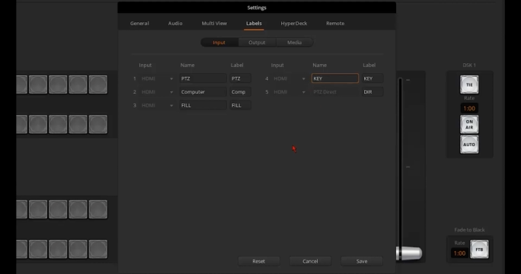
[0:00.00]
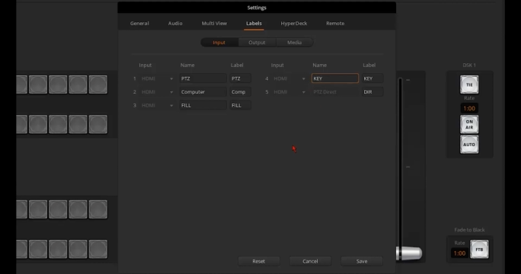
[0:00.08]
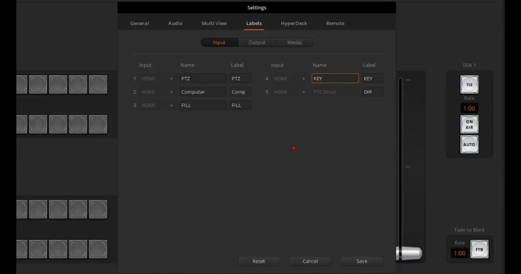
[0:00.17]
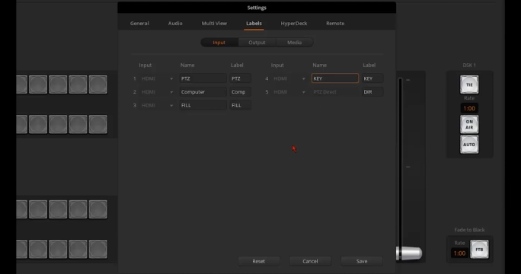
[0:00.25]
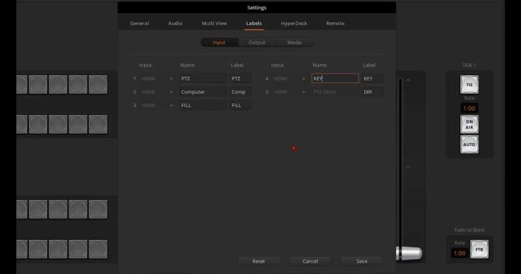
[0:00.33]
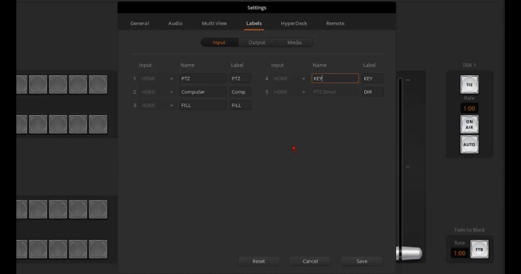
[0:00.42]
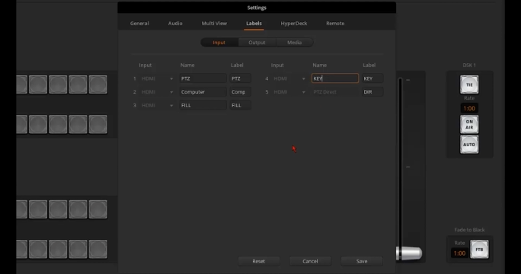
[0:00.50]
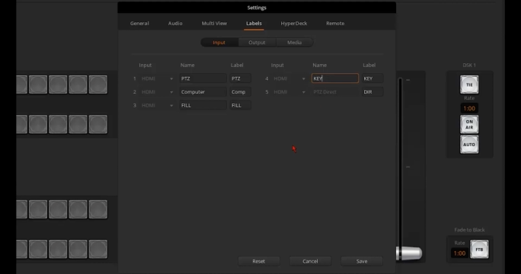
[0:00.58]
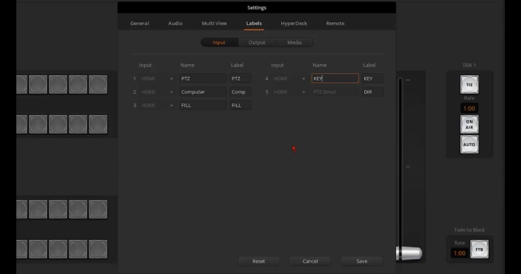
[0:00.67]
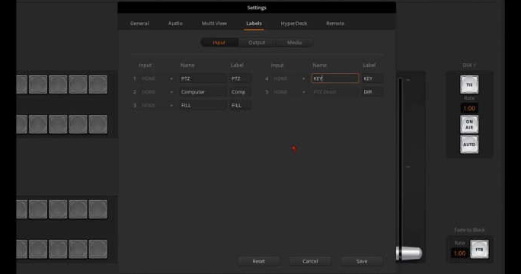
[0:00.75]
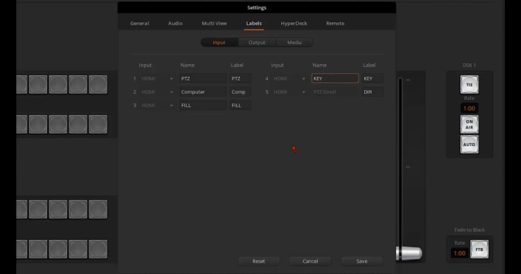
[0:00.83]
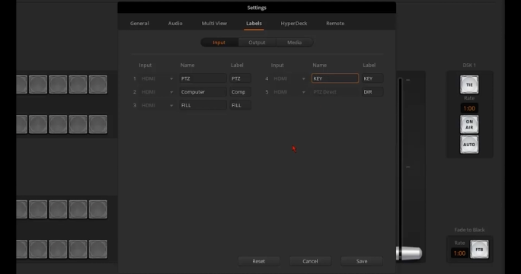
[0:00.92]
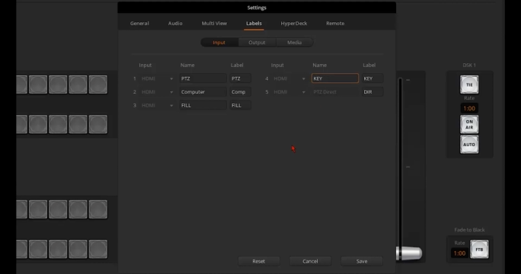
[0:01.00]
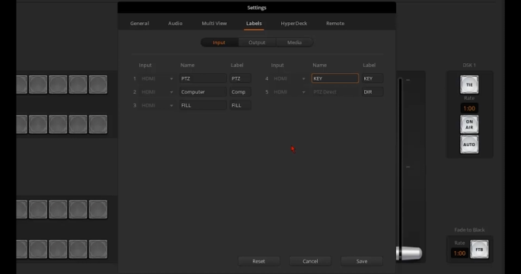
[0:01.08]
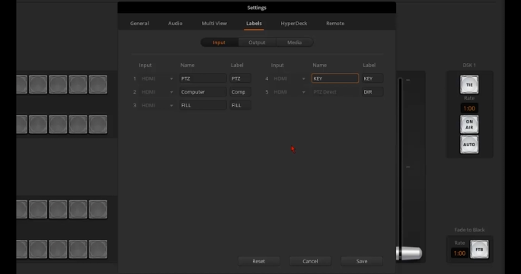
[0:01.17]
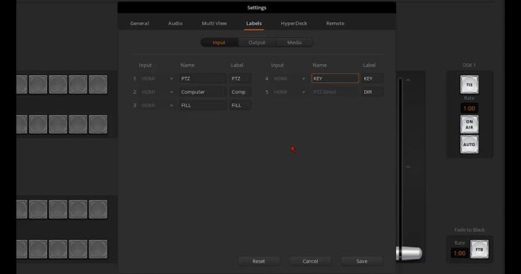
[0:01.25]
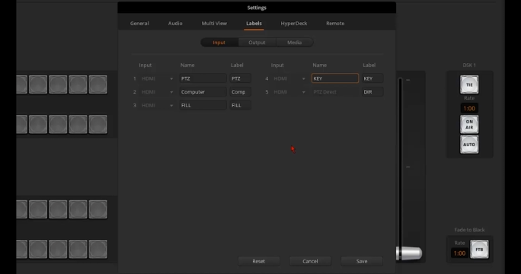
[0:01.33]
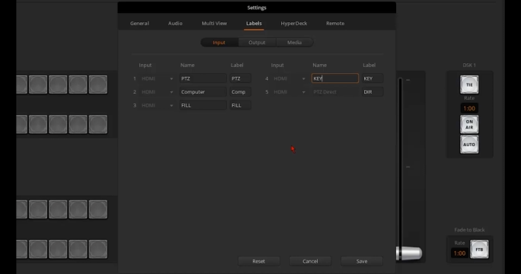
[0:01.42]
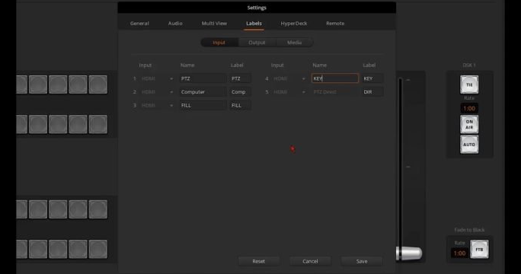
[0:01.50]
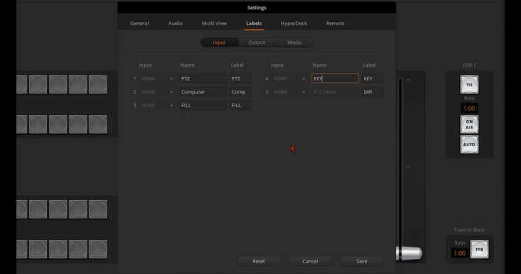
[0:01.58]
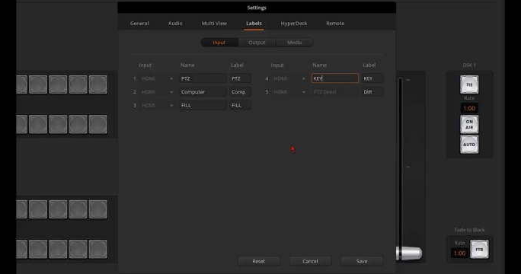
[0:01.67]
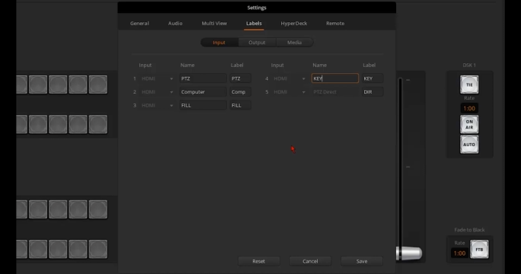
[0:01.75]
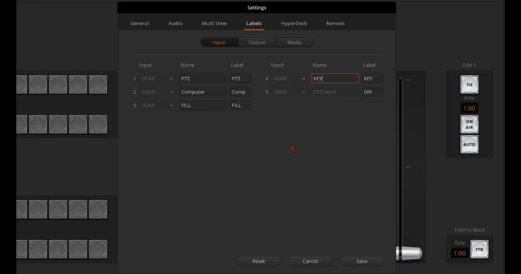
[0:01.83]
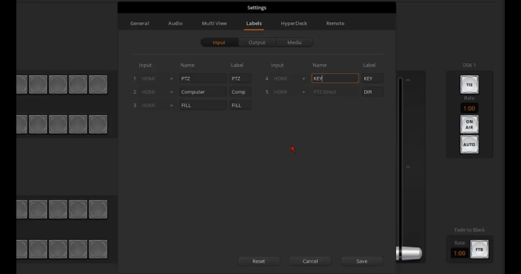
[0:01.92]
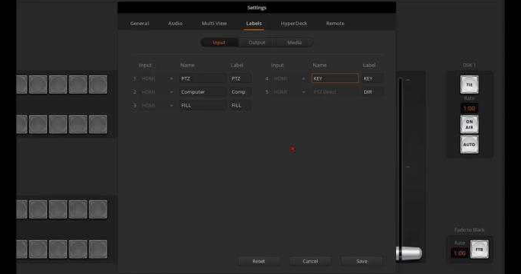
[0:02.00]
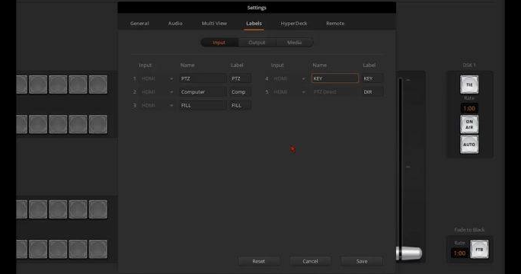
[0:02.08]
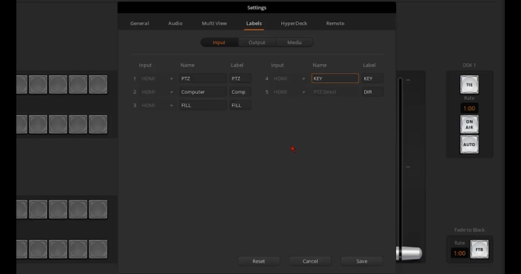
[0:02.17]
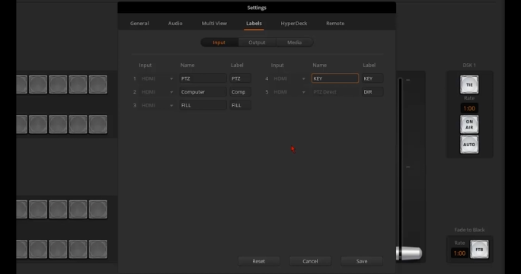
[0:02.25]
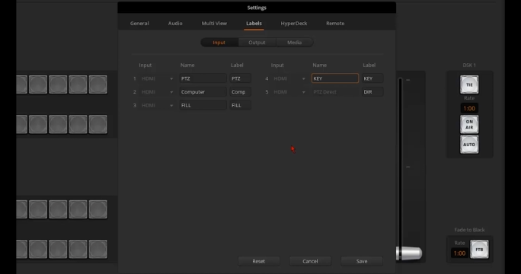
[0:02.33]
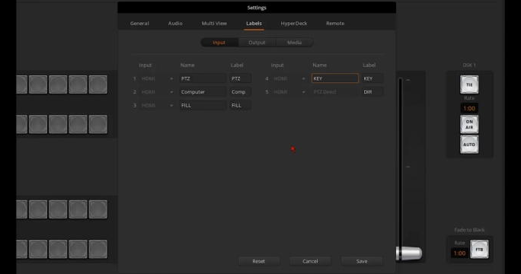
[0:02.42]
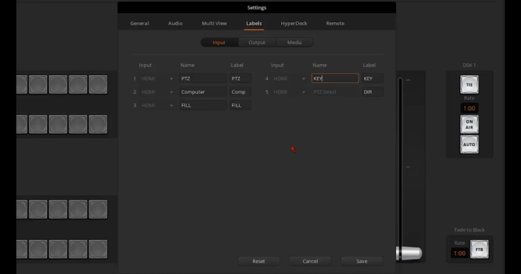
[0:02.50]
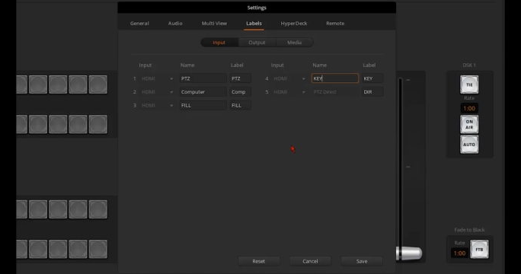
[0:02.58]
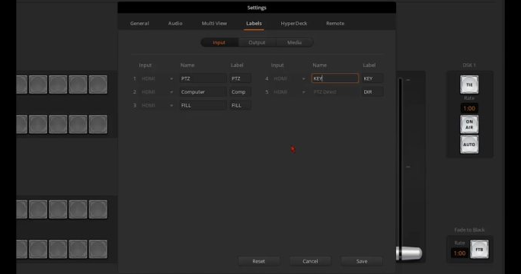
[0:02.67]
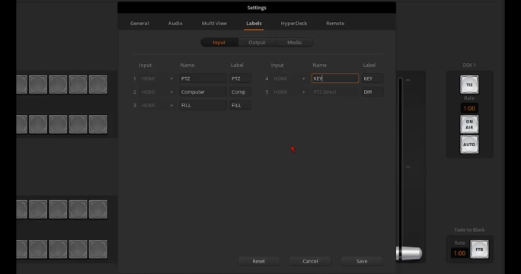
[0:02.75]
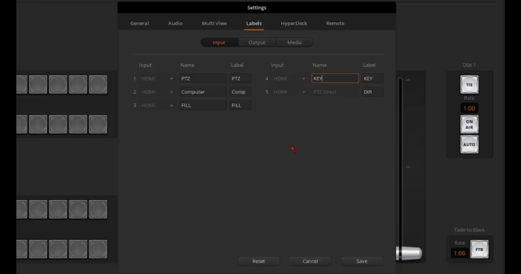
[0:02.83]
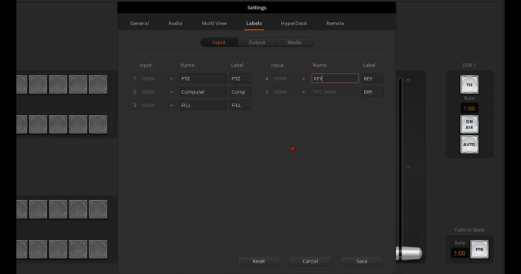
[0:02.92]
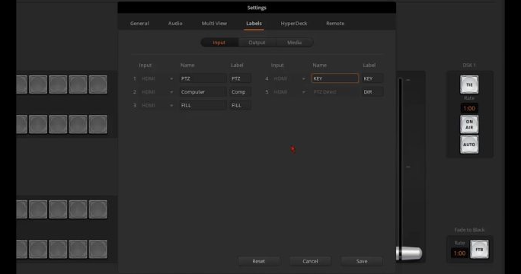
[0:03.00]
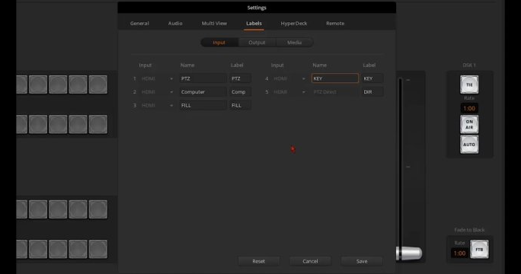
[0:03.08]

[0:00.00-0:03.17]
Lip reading: (no speaker visible)